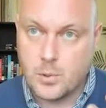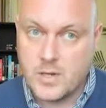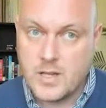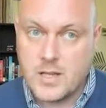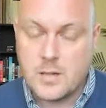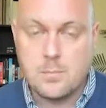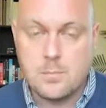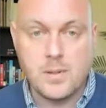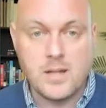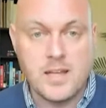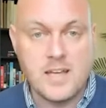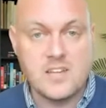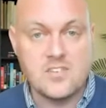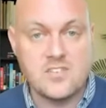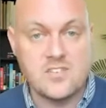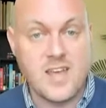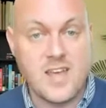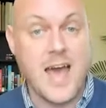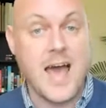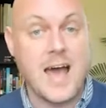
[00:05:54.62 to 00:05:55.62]
putting in
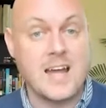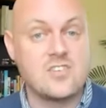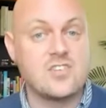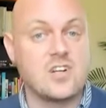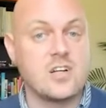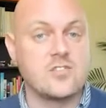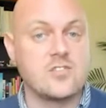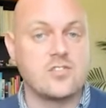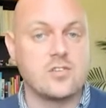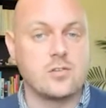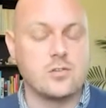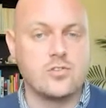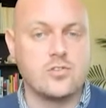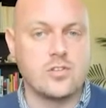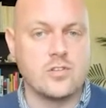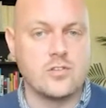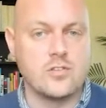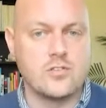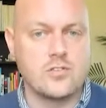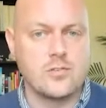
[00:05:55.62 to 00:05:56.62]
place agile
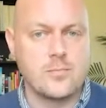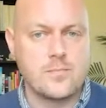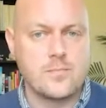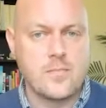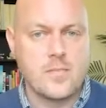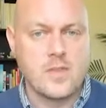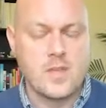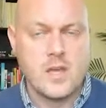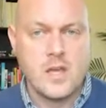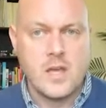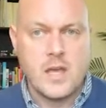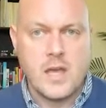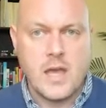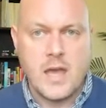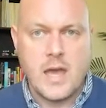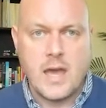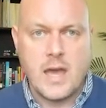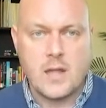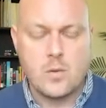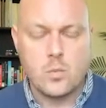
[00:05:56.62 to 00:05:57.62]
solutions.
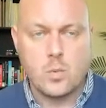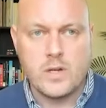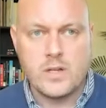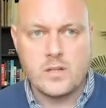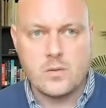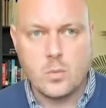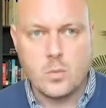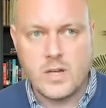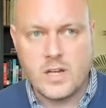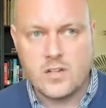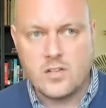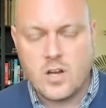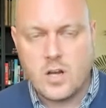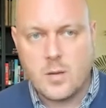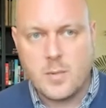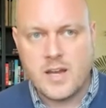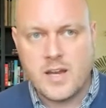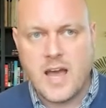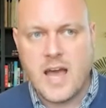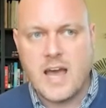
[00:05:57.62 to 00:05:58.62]
And when I
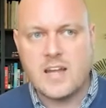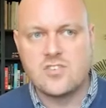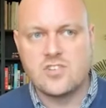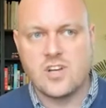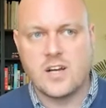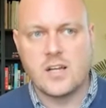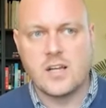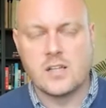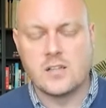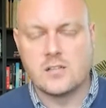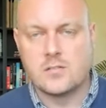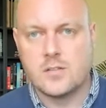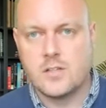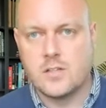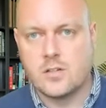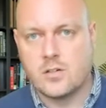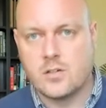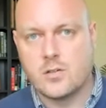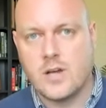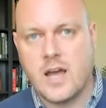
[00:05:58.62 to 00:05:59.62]
talk about agile,
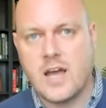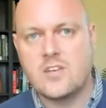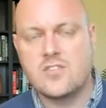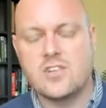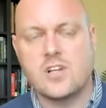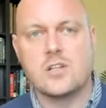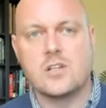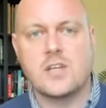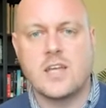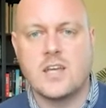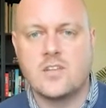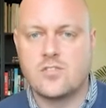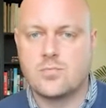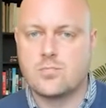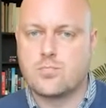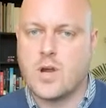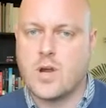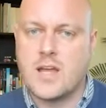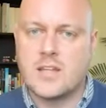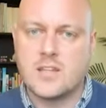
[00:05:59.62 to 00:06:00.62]
agile gets
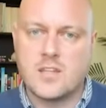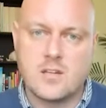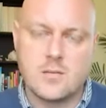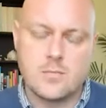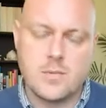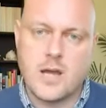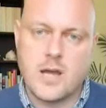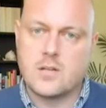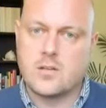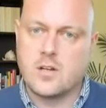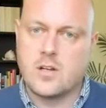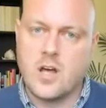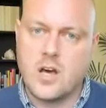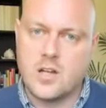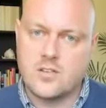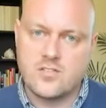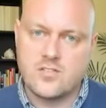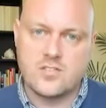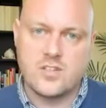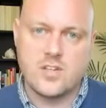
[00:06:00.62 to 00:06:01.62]
branded about a
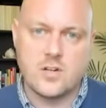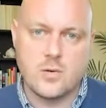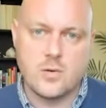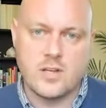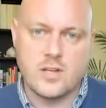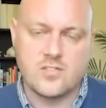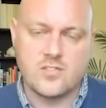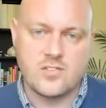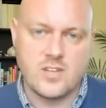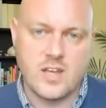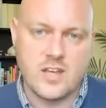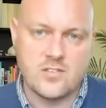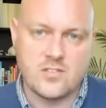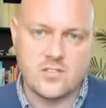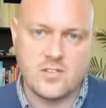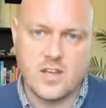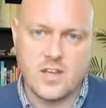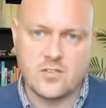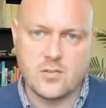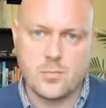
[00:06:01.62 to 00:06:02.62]
lot,
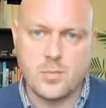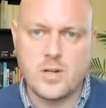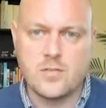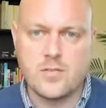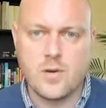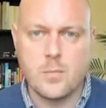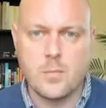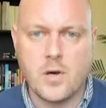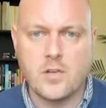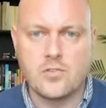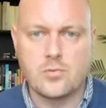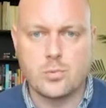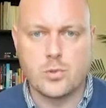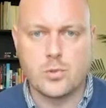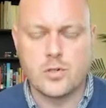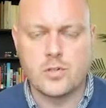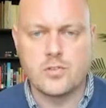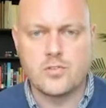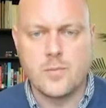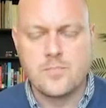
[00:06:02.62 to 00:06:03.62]
as a bit
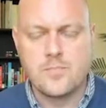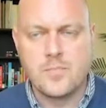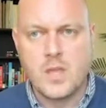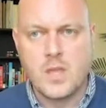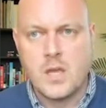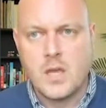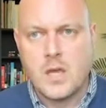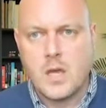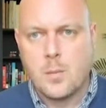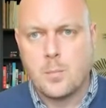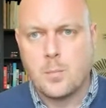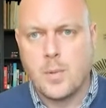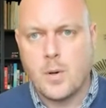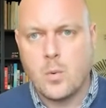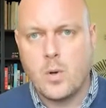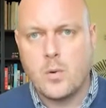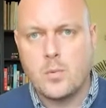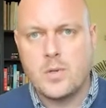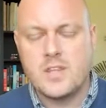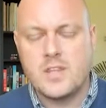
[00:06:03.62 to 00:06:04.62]
buzzword.
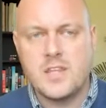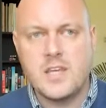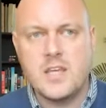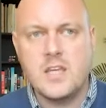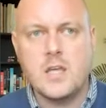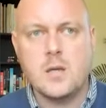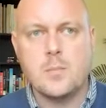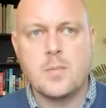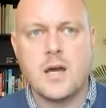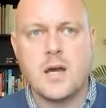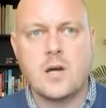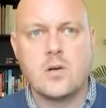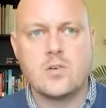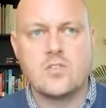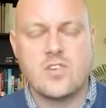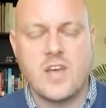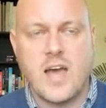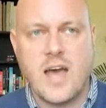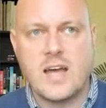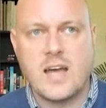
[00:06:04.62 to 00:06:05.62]
But when we think
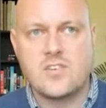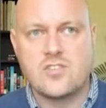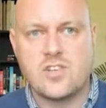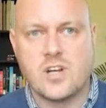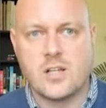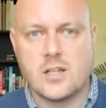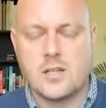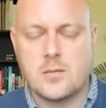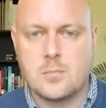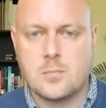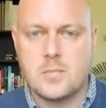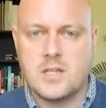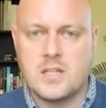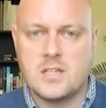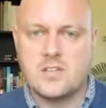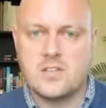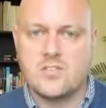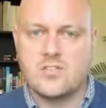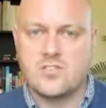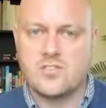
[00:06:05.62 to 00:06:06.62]
about agile, it
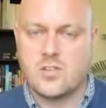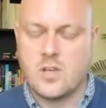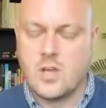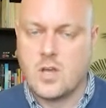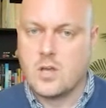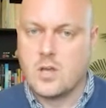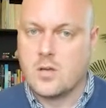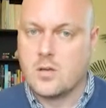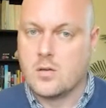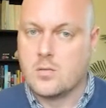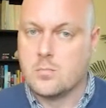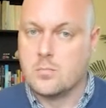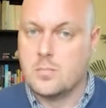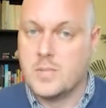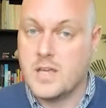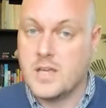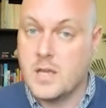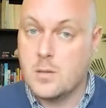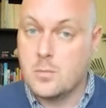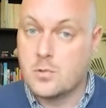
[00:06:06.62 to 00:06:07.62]
means
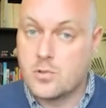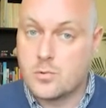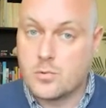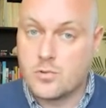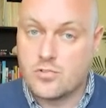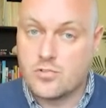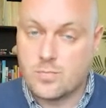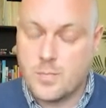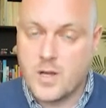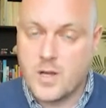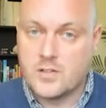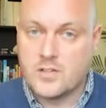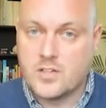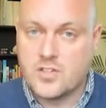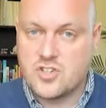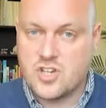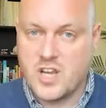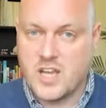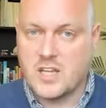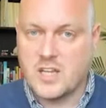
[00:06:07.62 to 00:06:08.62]
being able to respond
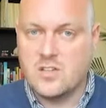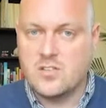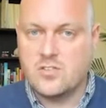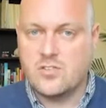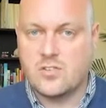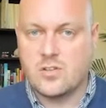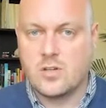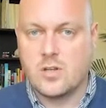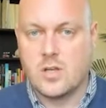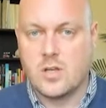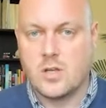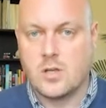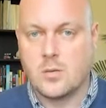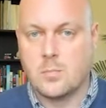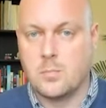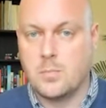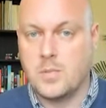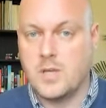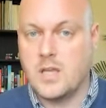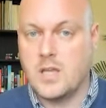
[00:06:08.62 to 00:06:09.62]
to change,
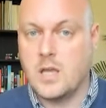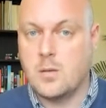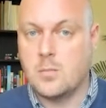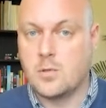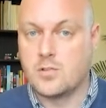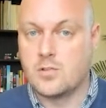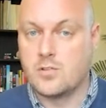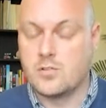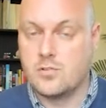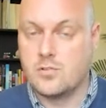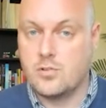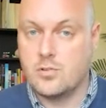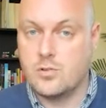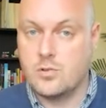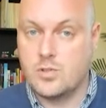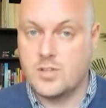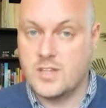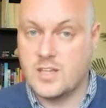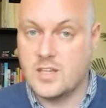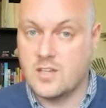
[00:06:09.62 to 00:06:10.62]
being able to
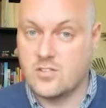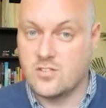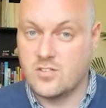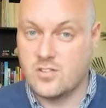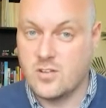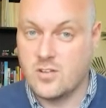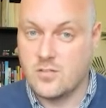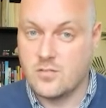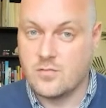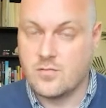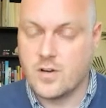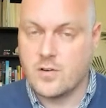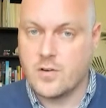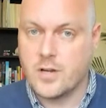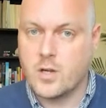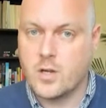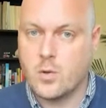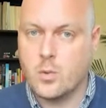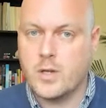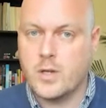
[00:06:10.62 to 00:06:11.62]
do things
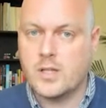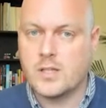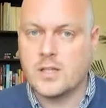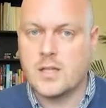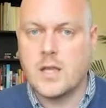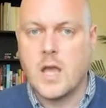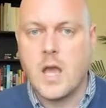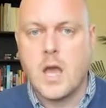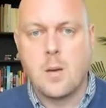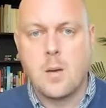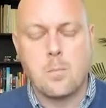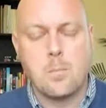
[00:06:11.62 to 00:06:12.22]
very quickly,